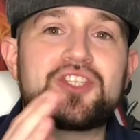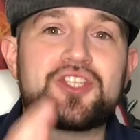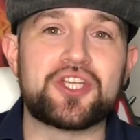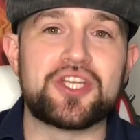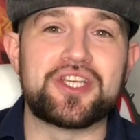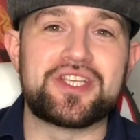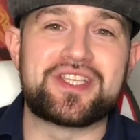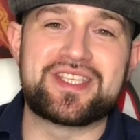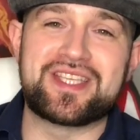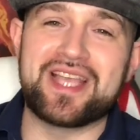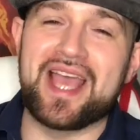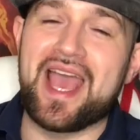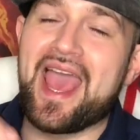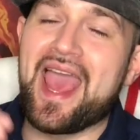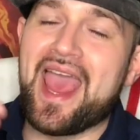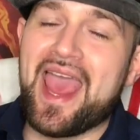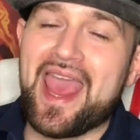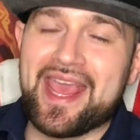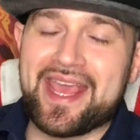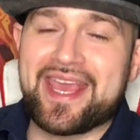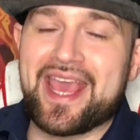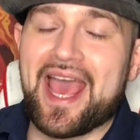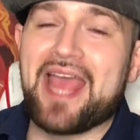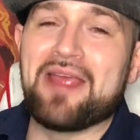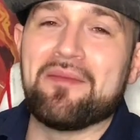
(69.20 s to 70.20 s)
just
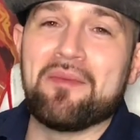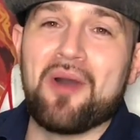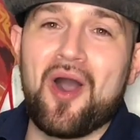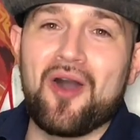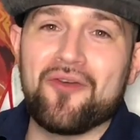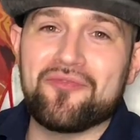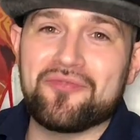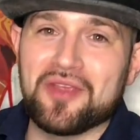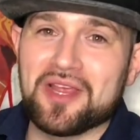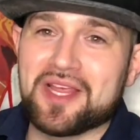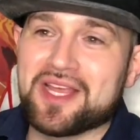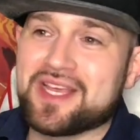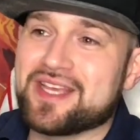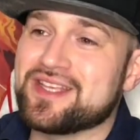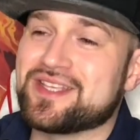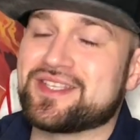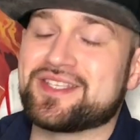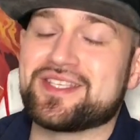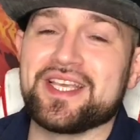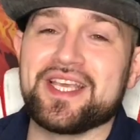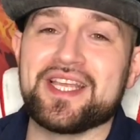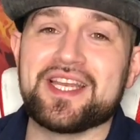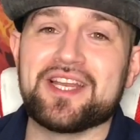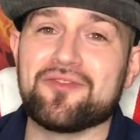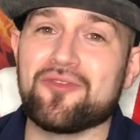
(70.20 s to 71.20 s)
it came after
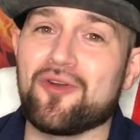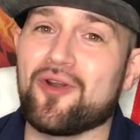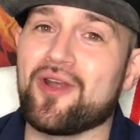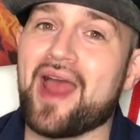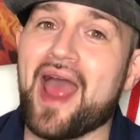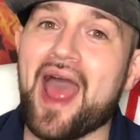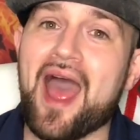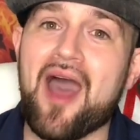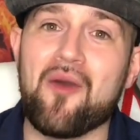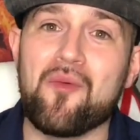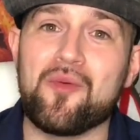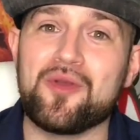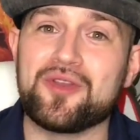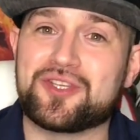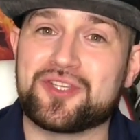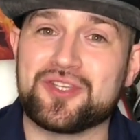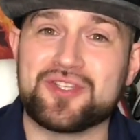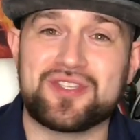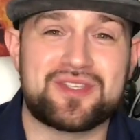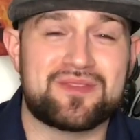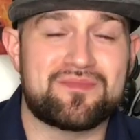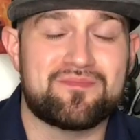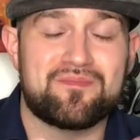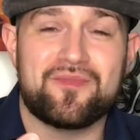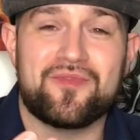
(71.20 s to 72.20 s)
Casino Royale, which
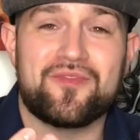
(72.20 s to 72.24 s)
is,